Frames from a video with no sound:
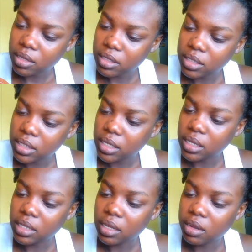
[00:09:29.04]
See,
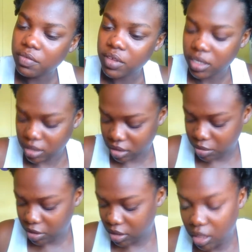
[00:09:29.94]
take off the excess,
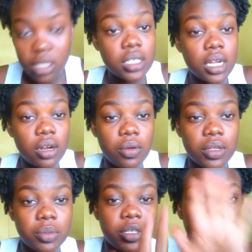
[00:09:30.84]
but honestly, I don't want too
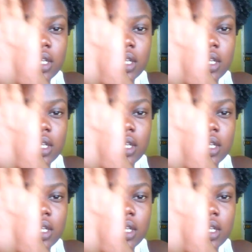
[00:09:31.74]
much.